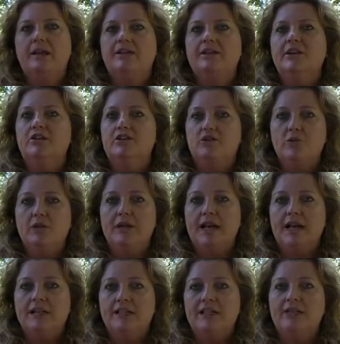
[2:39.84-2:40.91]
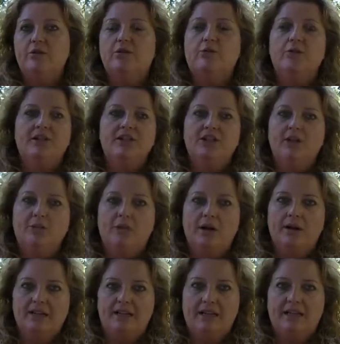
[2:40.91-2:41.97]
There are short-acting or rescue
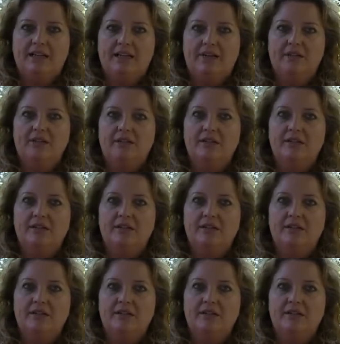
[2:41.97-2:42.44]
bronchodilators,